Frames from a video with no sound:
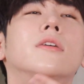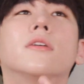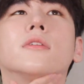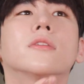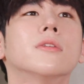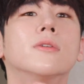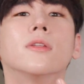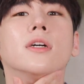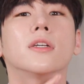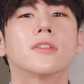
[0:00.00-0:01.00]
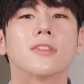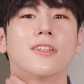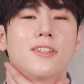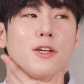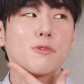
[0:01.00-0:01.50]
Do this.
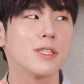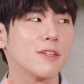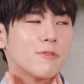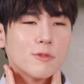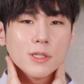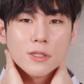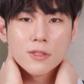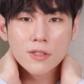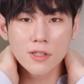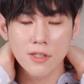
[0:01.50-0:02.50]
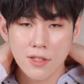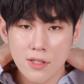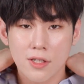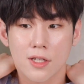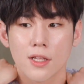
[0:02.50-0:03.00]
No, really, for real.
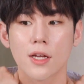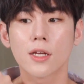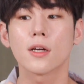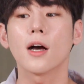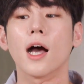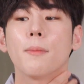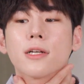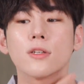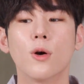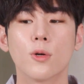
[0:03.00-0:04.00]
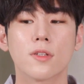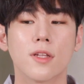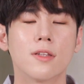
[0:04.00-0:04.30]
Like, I'm actually older than.